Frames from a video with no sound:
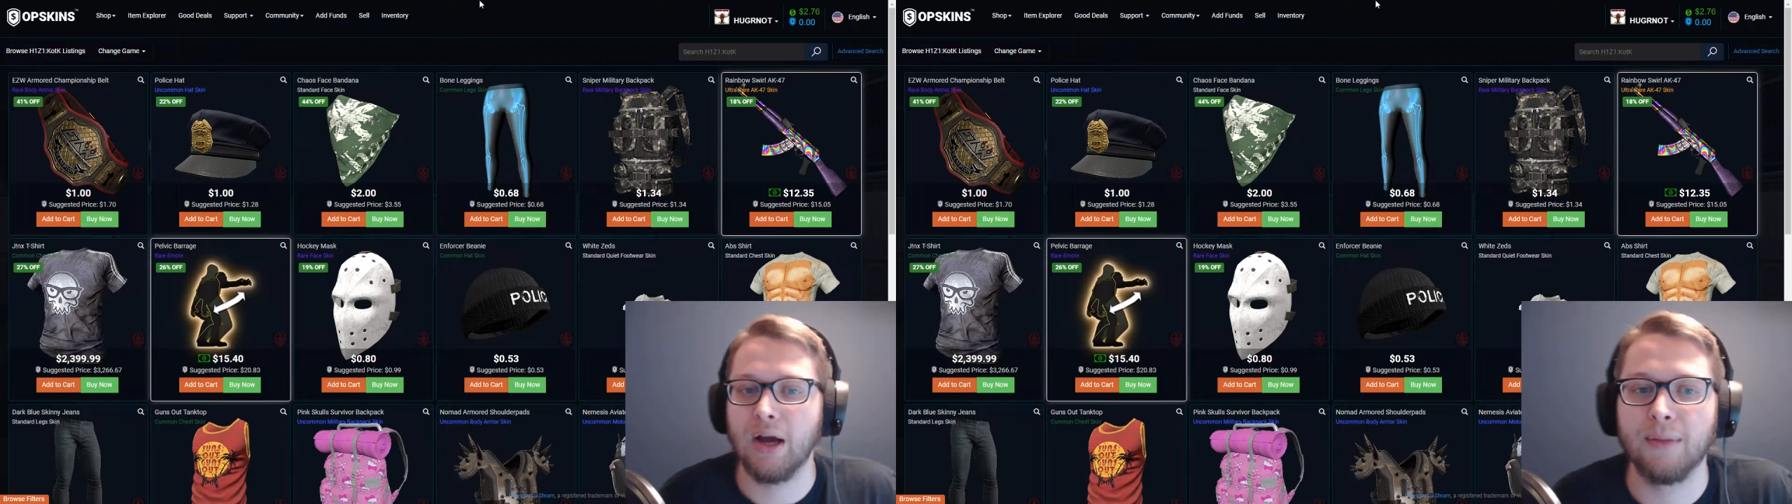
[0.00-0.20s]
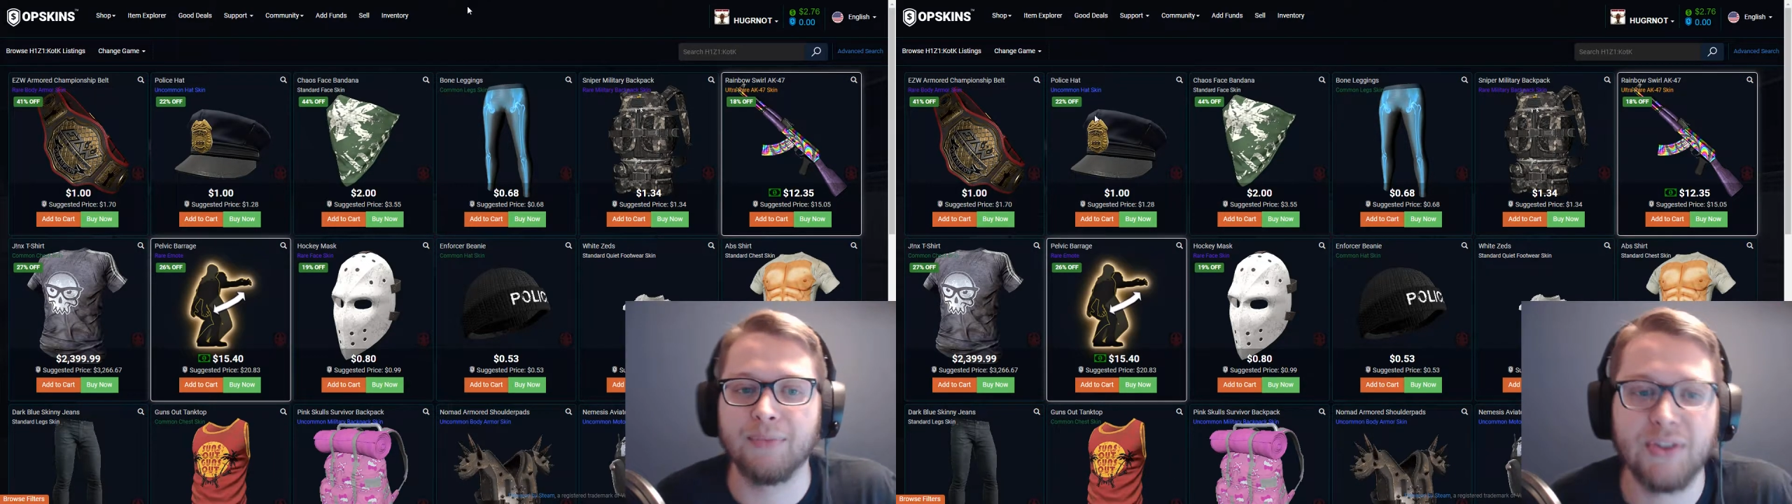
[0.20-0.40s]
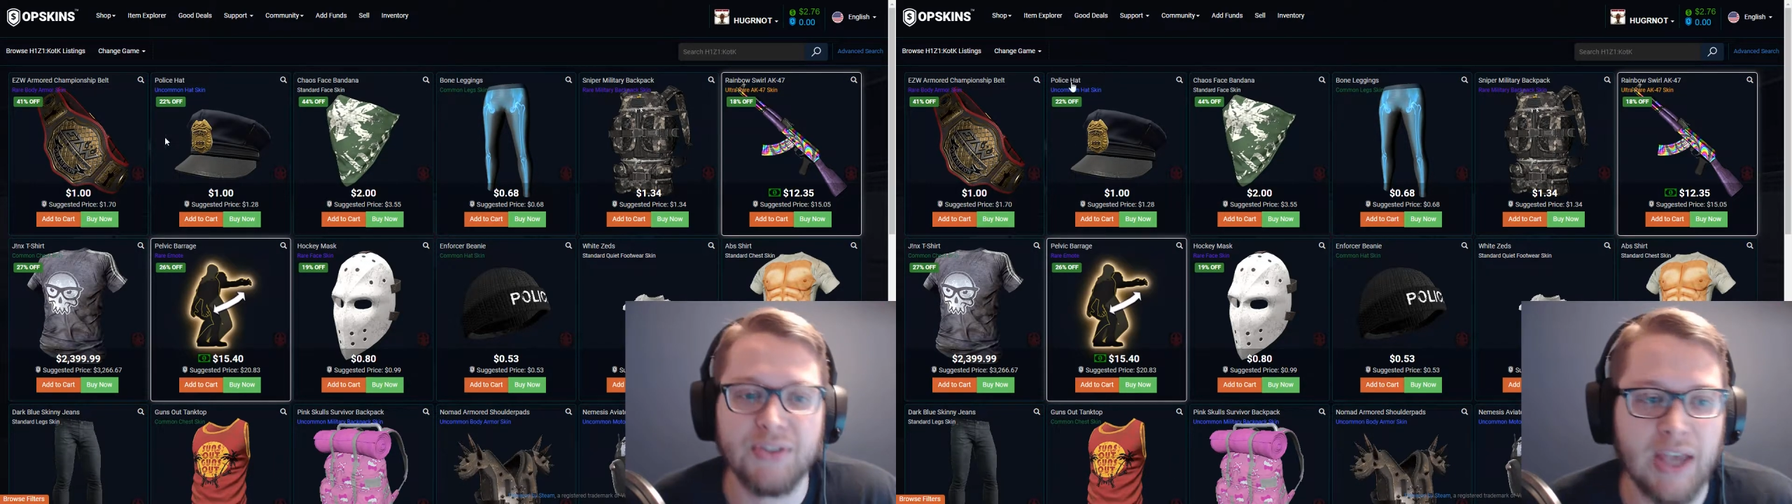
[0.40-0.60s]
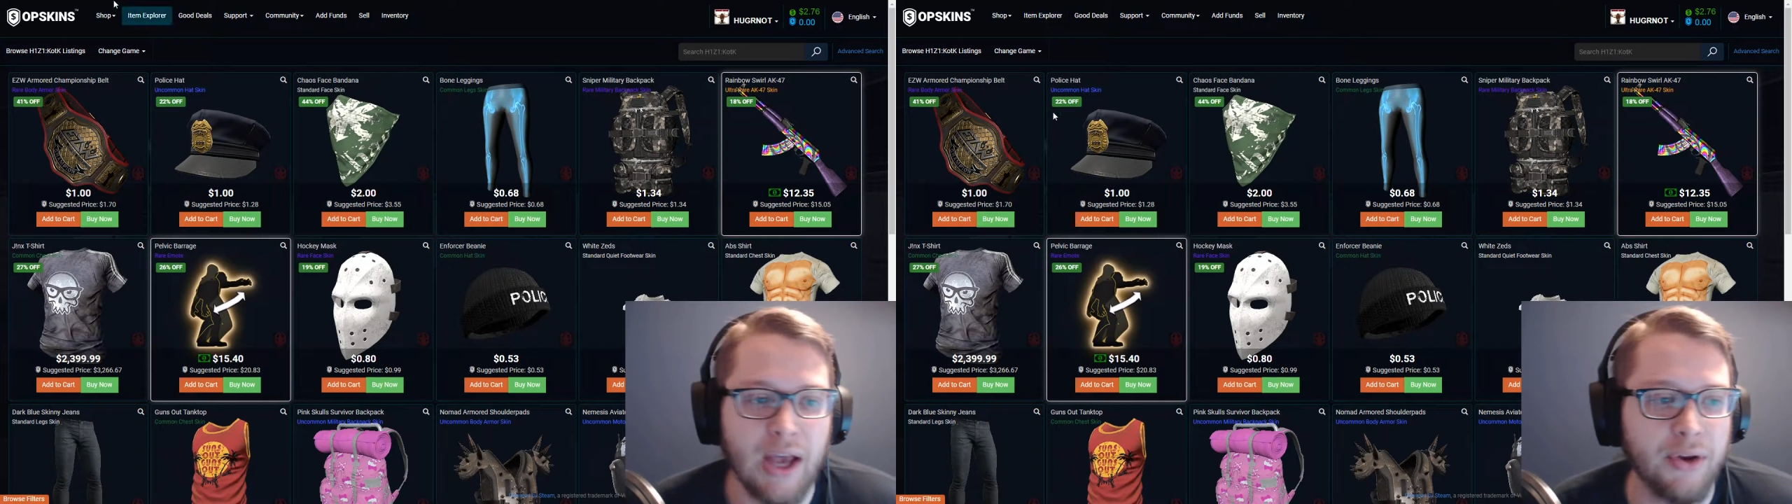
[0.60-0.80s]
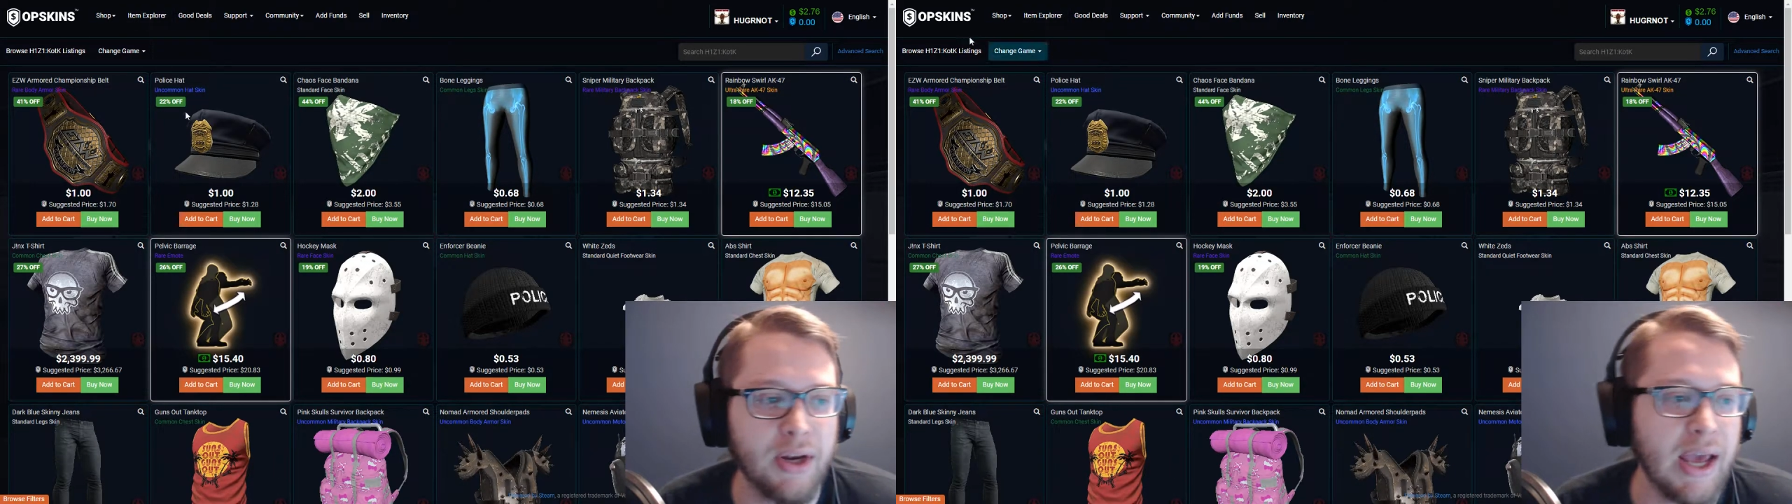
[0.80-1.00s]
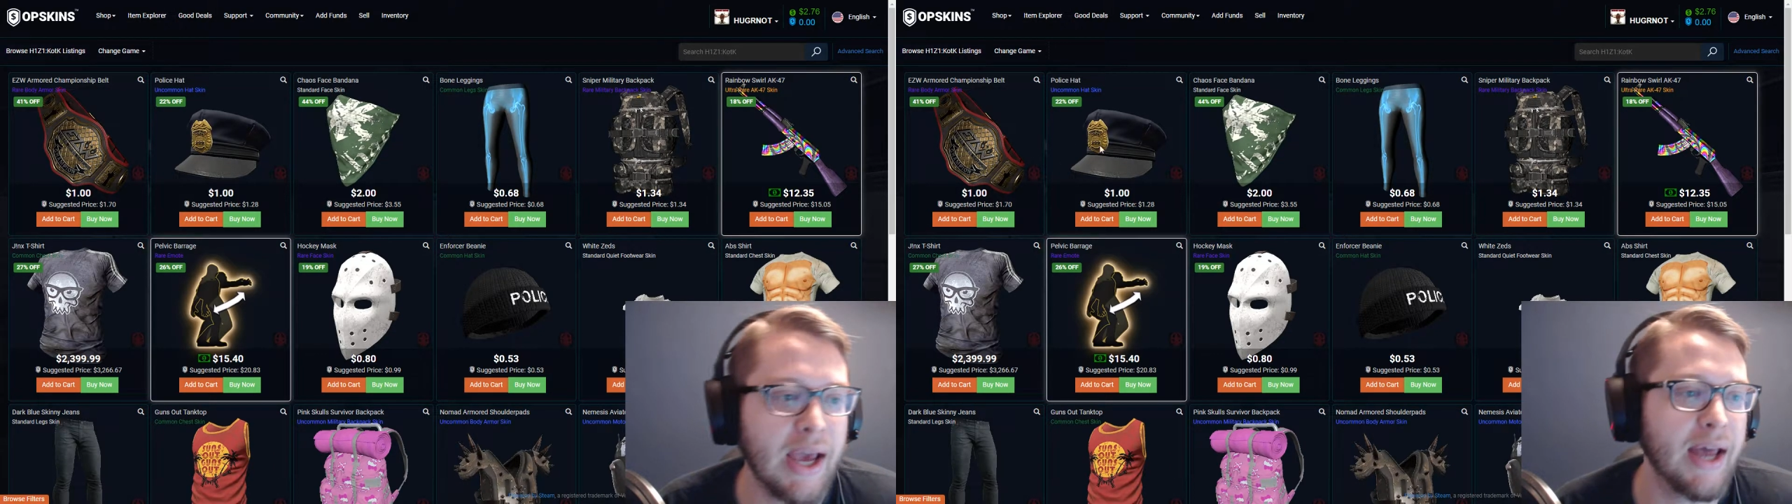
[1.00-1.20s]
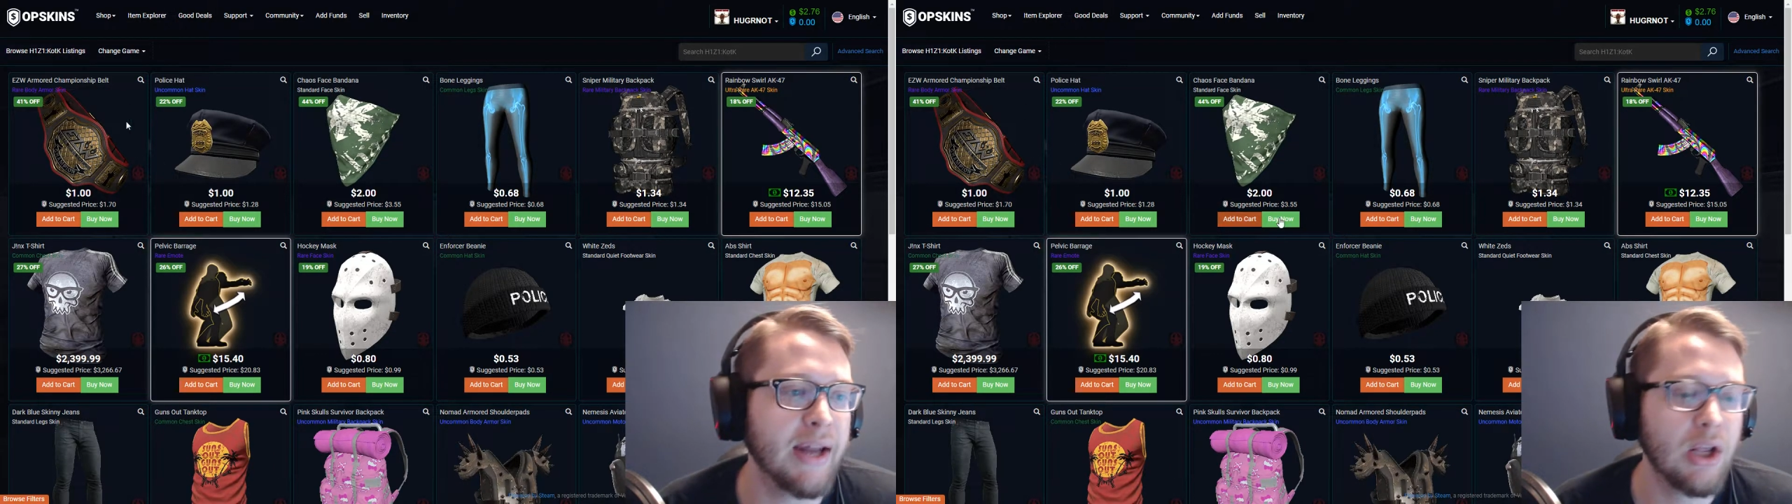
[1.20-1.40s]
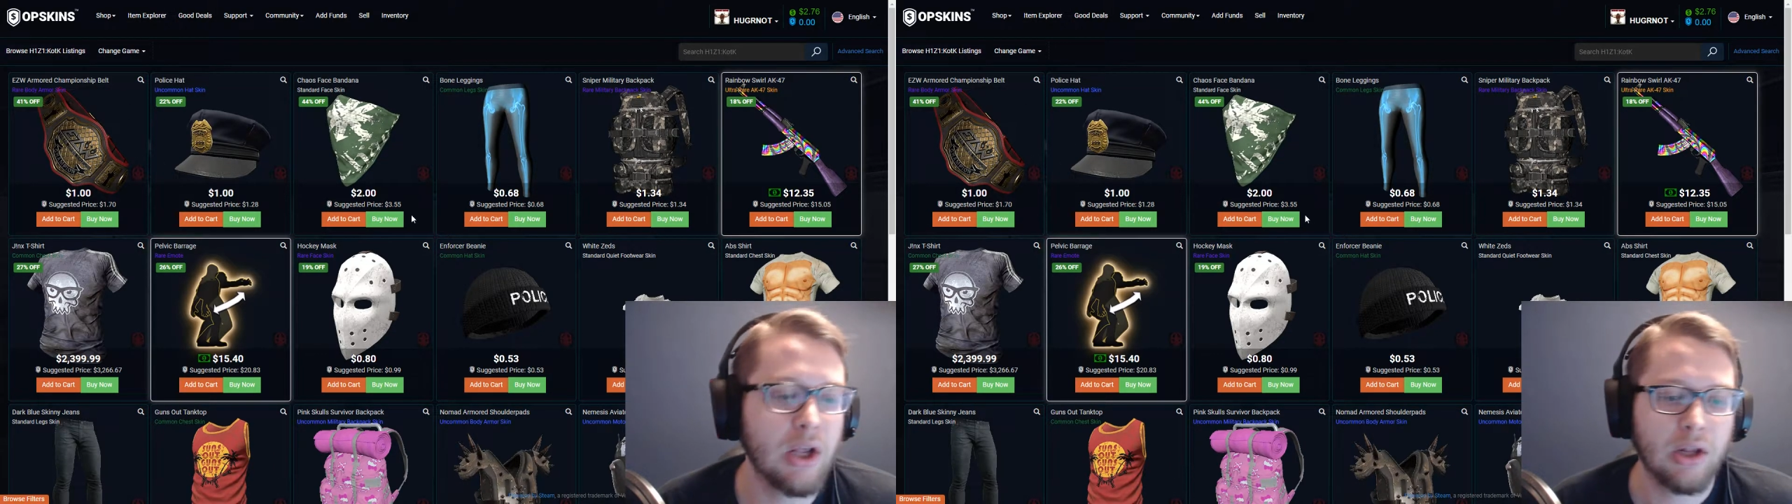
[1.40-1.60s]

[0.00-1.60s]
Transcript: discounted at